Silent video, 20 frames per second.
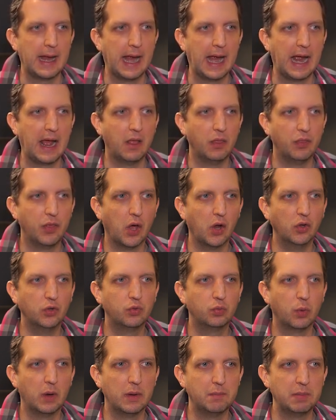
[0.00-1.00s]
And
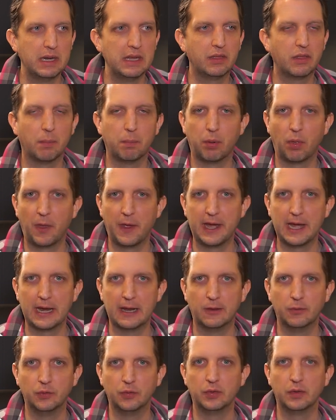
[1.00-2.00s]
those would be the
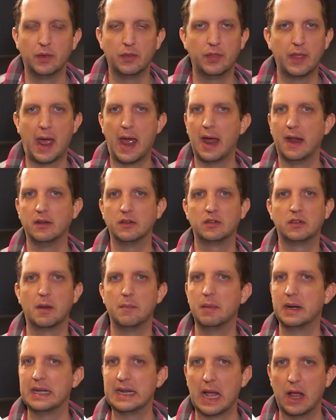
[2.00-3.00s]
plans that
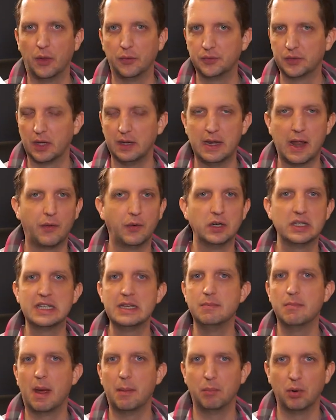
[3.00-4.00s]
somebody else, another
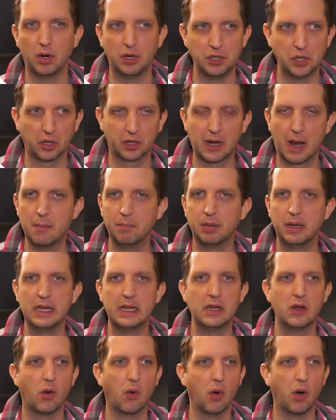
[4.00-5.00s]
team member in your
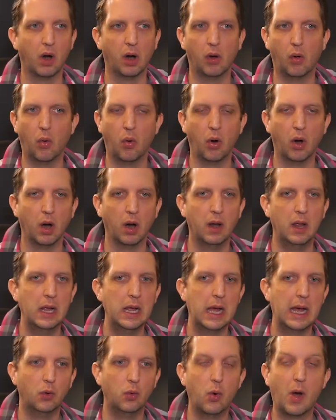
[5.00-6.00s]
company or or
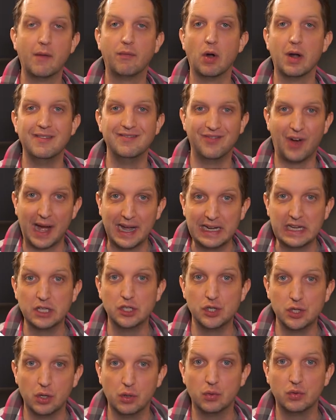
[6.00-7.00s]
whoever
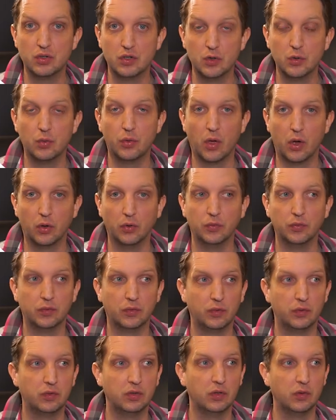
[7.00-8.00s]
invited you to those
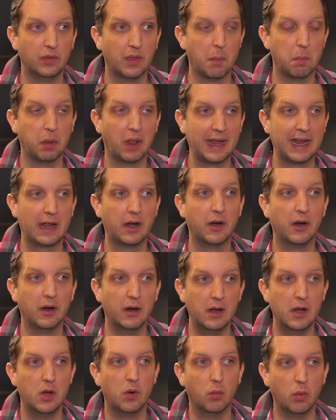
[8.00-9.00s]
to the planner
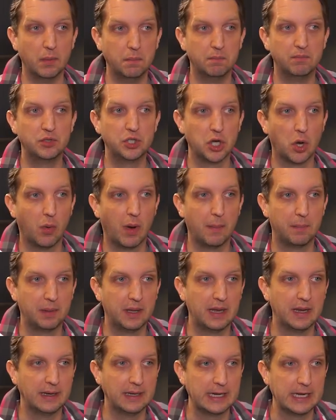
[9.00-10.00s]
would show up
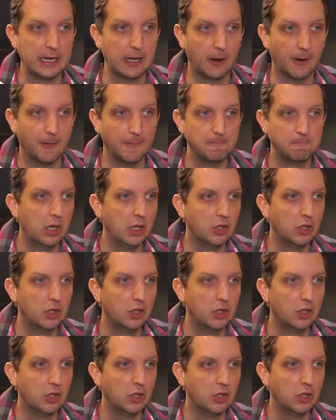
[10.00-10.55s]
in here.